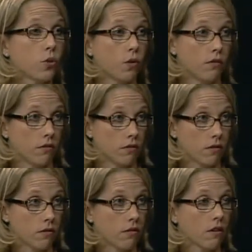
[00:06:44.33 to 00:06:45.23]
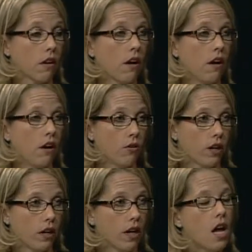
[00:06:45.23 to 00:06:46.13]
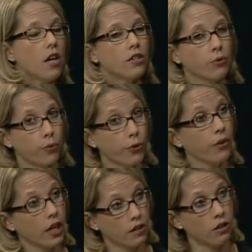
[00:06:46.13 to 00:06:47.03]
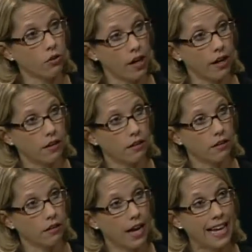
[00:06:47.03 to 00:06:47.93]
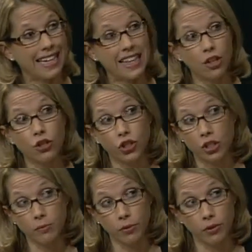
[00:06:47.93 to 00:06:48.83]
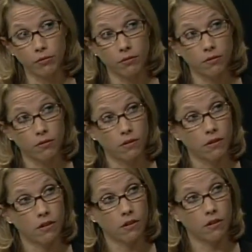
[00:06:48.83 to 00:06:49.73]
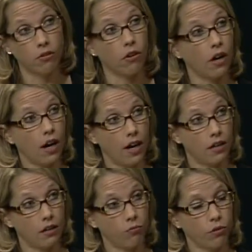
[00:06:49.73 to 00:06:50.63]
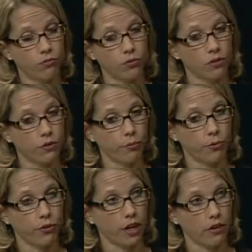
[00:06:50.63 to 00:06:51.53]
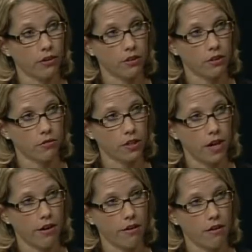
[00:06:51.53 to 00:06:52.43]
Tools. Very important. Okay. Yes. So pruning is okay. Yes. Anything you shouldn't prune, or uh, what, rules for pruning other than don't tear?